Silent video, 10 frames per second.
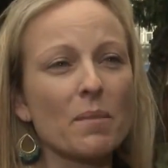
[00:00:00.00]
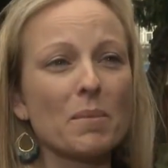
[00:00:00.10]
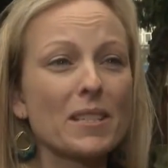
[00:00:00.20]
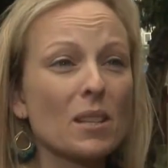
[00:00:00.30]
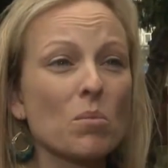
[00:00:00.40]
It
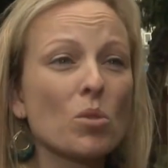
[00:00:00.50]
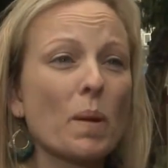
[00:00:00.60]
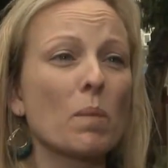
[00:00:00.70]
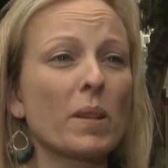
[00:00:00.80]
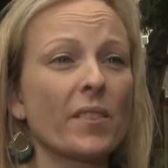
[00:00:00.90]
means that more
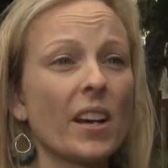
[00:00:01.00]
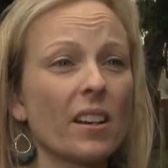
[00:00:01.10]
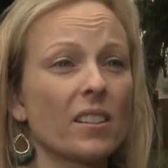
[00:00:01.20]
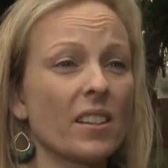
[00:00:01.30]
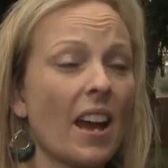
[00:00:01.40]
people in that
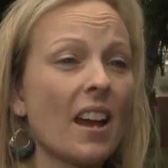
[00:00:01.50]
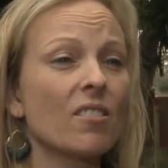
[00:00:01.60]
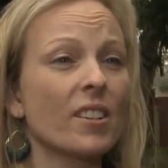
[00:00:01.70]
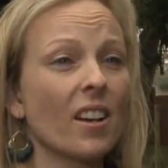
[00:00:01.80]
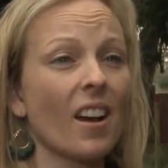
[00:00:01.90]

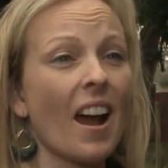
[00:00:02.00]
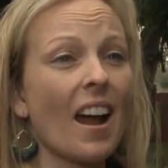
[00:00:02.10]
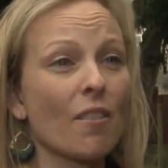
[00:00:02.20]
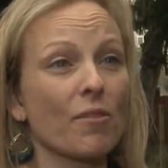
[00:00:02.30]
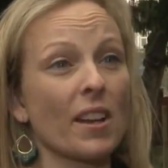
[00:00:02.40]
area
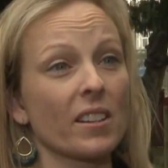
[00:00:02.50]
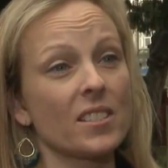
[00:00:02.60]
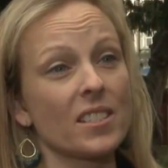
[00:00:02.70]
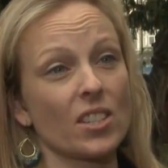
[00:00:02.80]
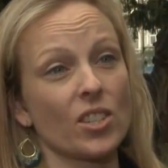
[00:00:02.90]
have that
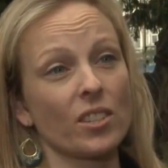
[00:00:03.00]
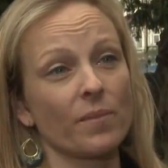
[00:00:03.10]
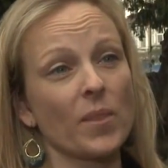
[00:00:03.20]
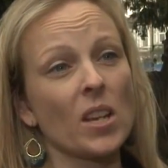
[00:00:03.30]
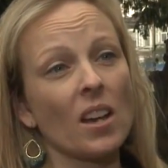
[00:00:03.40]
condition,
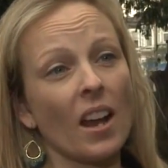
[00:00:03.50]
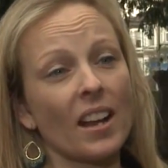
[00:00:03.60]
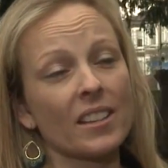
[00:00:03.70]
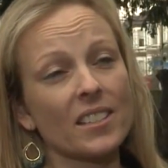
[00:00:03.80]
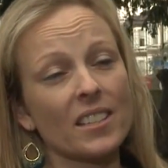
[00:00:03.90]

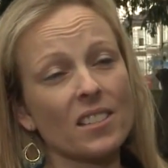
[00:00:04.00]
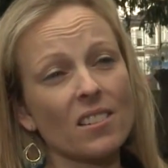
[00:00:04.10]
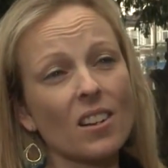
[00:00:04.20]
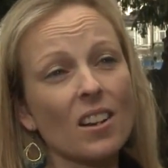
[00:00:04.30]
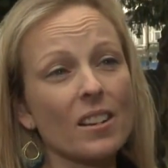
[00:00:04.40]
and it's
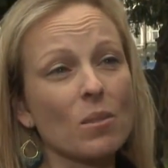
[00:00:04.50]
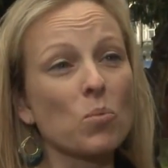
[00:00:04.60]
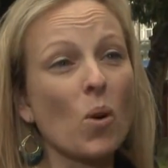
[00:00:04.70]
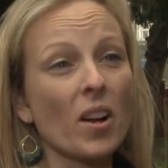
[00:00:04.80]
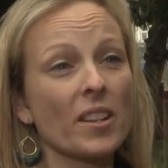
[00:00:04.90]
unclear
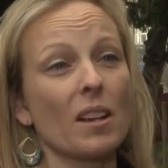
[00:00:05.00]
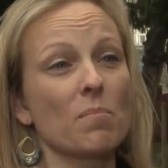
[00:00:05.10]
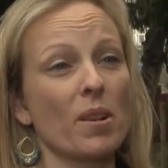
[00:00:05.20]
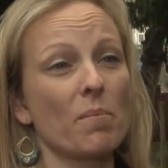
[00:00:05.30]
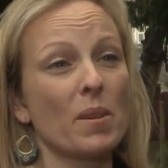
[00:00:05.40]
why that
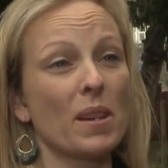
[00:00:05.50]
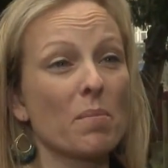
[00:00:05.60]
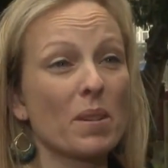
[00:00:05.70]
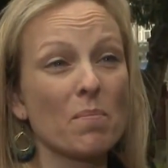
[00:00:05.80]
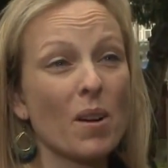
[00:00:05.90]
might be,
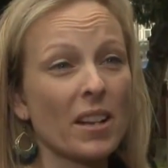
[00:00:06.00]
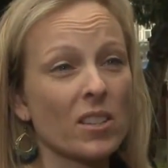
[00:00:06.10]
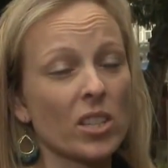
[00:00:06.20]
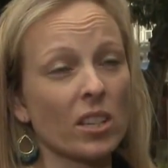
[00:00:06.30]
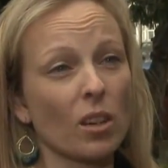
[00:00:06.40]
but it might
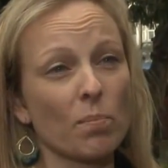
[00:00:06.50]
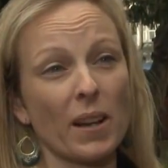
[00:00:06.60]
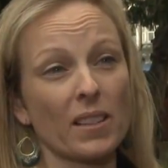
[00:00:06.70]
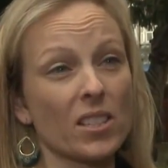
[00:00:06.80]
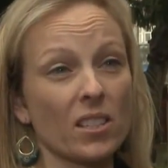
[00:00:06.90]
actually go
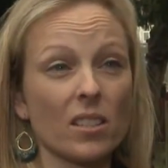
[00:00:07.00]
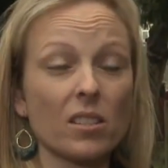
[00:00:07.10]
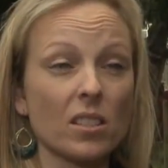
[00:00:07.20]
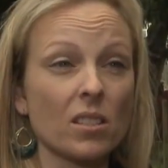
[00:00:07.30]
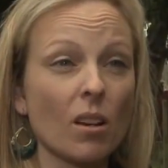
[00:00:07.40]
back to
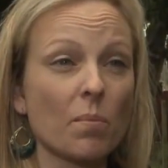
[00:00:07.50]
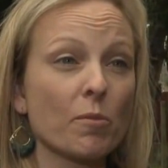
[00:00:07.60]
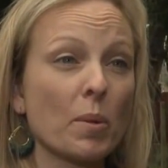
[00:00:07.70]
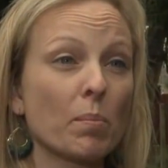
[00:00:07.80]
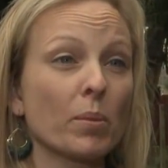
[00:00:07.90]
the type
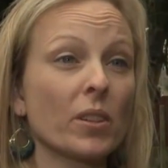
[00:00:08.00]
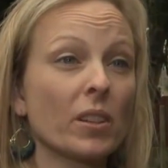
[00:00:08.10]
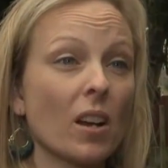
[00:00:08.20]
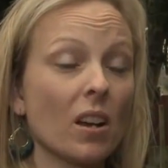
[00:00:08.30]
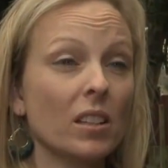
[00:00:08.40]
of people that
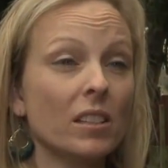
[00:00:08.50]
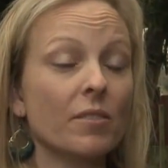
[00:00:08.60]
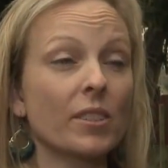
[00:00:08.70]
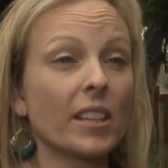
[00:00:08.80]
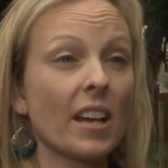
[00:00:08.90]
are
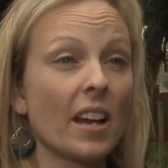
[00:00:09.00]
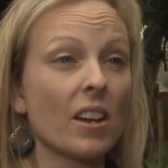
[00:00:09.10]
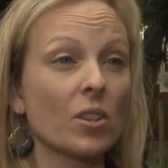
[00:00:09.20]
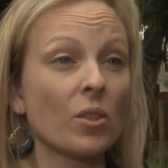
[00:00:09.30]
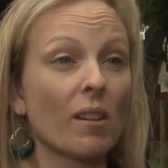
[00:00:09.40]
living there
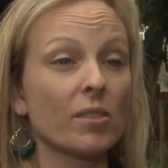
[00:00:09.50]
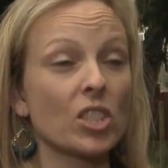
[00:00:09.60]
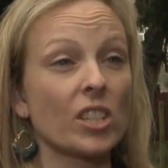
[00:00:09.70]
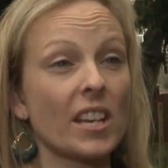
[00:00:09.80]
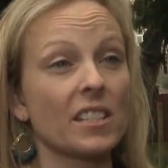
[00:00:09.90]
who have a
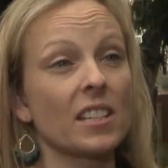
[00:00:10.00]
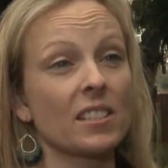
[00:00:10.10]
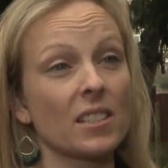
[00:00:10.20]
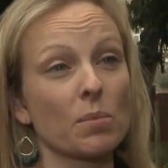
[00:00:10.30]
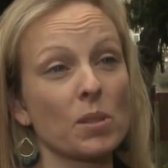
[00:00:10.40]
genetic
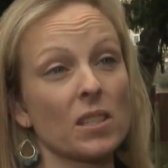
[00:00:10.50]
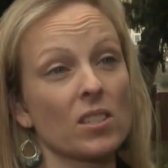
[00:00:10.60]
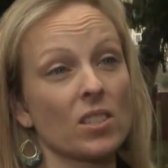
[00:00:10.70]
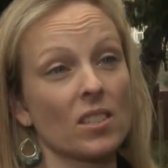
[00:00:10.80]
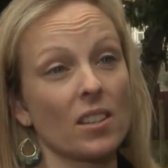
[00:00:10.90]

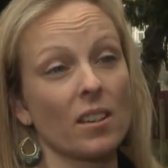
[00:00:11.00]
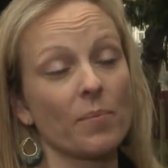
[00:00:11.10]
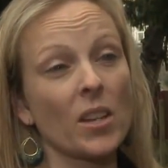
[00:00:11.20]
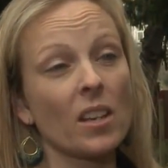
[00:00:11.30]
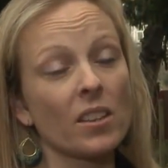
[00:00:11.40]
disposition to that.
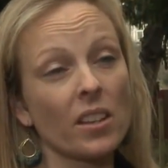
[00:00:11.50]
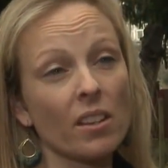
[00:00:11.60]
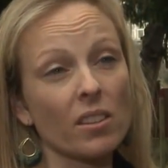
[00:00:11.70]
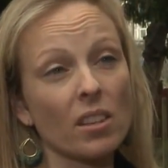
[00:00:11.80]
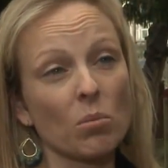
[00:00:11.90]
The
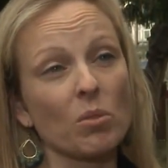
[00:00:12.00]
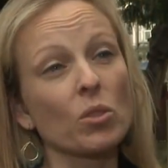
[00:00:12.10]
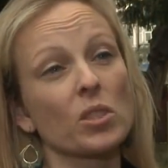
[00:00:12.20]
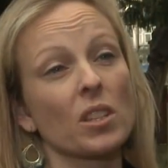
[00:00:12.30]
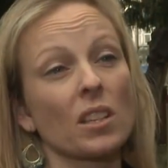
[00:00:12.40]
other thing we've
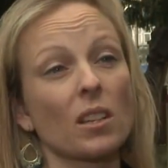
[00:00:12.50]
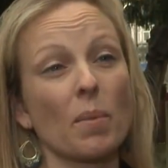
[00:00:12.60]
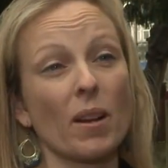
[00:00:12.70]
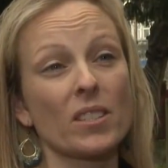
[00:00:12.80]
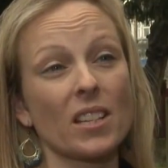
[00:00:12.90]
got to think
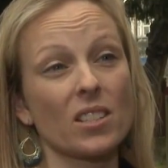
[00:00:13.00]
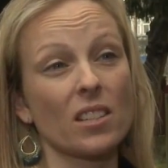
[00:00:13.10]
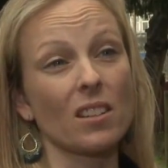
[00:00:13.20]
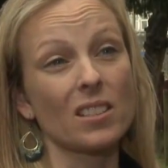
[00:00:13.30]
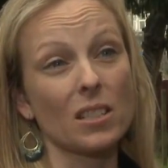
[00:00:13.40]
about is actually
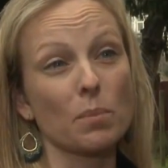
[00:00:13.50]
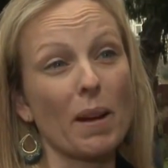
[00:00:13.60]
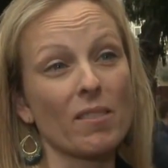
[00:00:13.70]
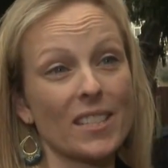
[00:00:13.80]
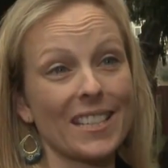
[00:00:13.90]
the
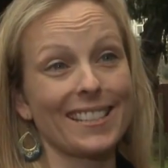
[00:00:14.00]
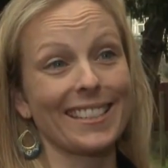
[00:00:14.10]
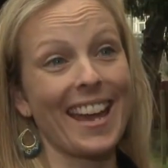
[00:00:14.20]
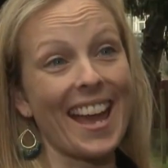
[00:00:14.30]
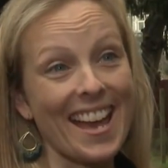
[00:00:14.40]
disparity in
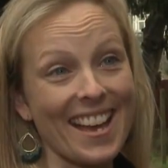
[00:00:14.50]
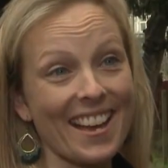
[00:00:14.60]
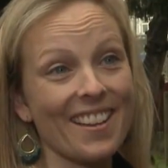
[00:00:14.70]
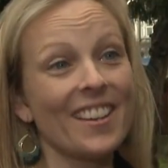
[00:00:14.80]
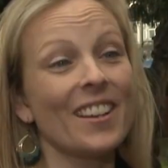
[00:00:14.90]

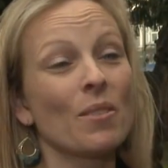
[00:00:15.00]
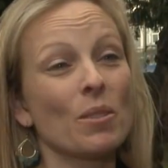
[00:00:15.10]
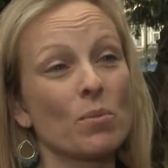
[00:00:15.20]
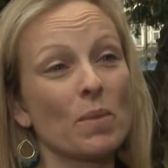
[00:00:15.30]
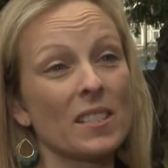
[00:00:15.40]
care,
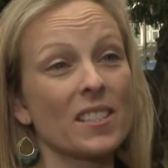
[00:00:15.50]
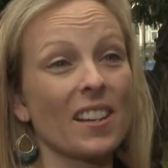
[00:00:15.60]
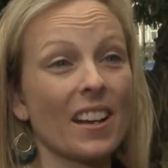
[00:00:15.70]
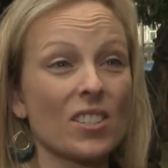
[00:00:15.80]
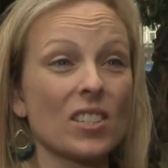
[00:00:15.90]
which means
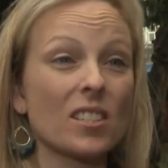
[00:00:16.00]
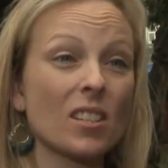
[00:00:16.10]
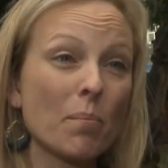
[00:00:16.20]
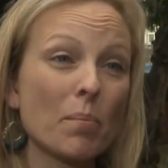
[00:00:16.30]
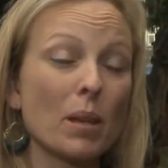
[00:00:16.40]
that actually
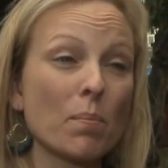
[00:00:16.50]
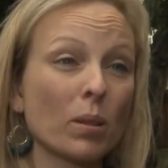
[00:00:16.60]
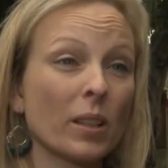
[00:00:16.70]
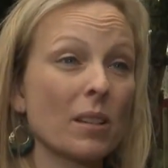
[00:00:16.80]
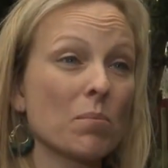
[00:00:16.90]
some
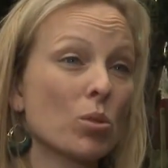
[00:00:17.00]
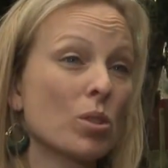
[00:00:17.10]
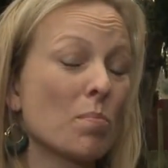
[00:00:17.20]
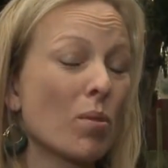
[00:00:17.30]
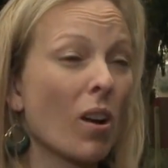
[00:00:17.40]
people in more
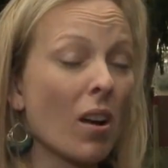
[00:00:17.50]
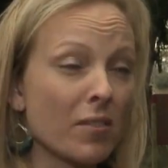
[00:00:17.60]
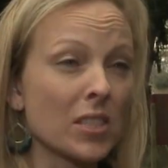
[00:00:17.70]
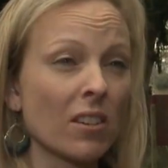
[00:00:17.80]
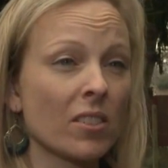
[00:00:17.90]

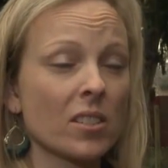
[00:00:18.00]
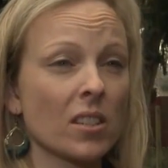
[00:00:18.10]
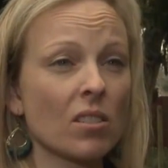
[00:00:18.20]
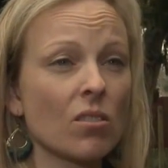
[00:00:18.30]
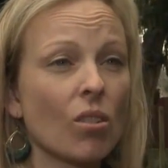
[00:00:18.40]
deprived areas
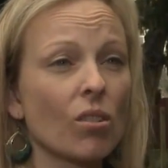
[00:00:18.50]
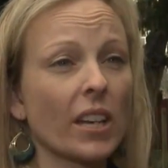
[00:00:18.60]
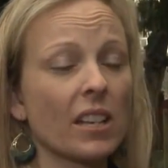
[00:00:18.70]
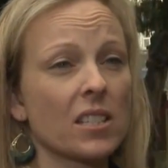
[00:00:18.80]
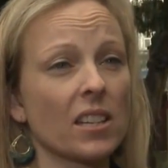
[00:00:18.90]
are not
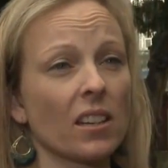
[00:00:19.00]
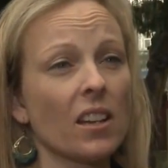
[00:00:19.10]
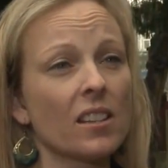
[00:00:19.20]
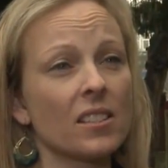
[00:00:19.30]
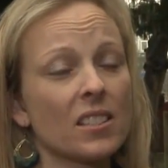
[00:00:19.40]
getting
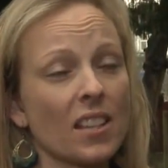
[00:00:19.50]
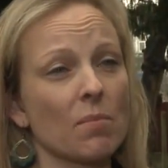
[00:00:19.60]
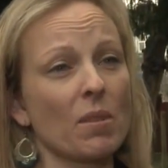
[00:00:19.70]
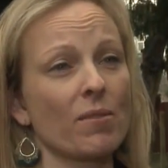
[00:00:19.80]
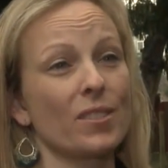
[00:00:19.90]
the
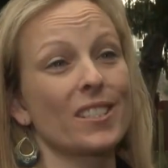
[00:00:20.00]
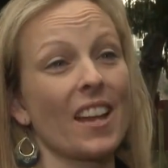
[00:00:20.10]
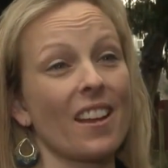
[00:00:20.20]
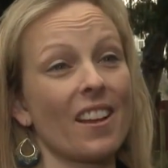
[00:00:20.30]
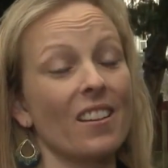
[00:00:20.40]
same level of
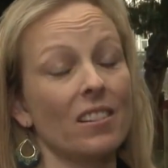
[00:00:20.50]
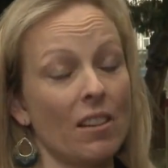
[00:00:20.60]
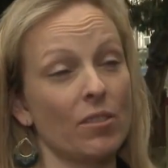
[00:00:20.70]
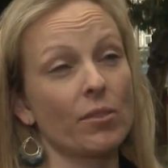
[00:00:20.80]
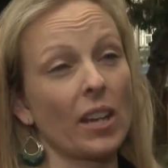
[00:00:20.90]

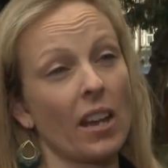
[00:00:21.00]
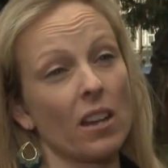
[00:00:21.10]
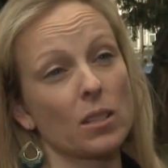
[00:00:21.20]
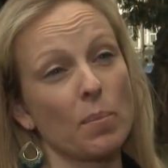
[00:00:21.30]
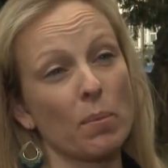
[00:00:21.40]
care
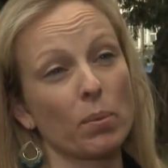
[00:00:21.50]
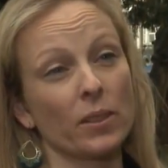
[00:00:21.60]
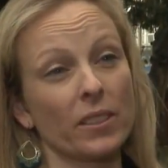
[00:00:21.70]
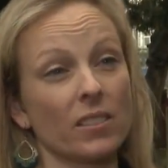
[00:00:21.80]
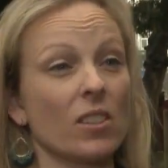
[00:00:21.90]
as people
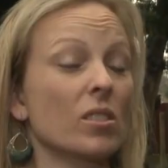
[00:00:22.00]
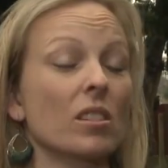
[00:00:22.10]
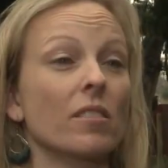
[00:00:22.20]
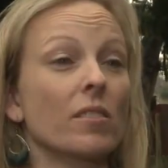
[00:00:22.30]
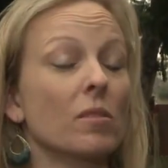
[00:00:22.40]
in those that
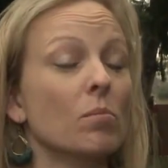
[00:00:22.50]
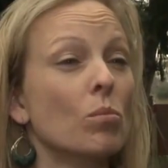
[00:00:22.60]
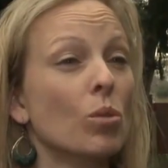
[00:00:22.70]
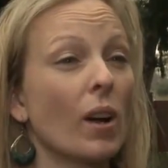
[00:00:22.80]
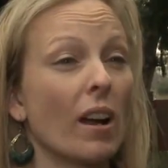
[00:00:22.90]
live in
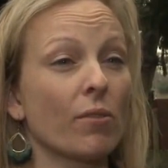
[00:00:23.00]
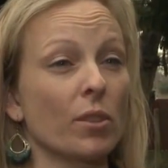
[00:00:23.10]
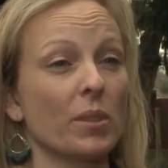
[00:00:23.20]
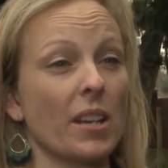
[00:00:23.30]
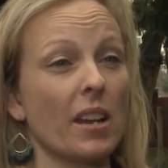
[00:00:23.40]
more
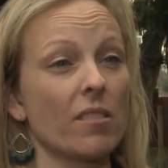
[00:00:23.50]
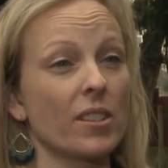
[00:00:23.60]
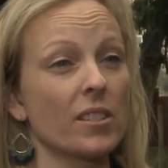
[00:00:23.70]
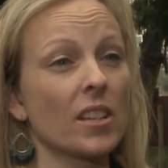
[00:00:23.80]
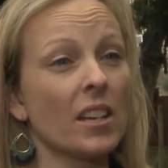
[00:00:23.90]
affluent
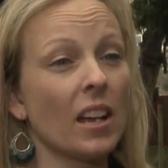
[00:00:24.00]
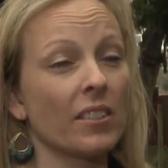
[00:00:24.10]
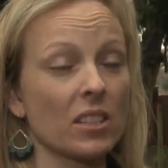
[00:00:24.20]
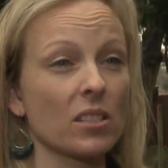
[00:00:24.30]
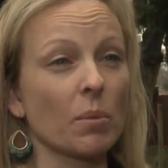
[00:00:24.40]
areas, and
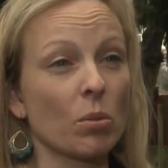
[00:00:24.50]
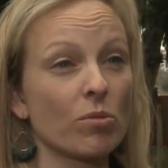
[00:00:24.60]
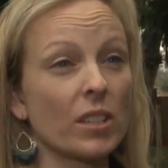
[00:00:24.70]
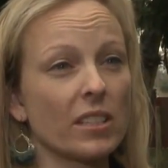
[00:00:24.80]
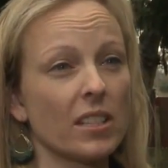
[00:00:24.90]
that's something we
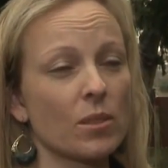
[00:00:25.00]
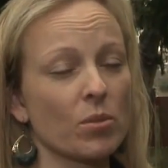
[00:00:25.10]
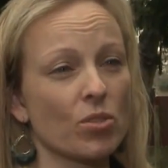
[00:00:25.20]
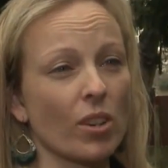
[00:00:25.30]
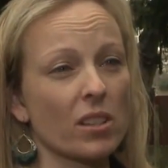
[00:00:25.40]
really need to
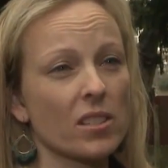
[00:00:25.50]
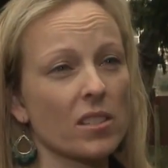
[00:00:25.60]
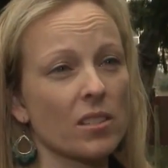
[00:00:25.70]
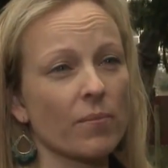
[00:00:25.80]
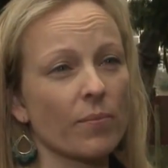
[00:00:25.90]
address.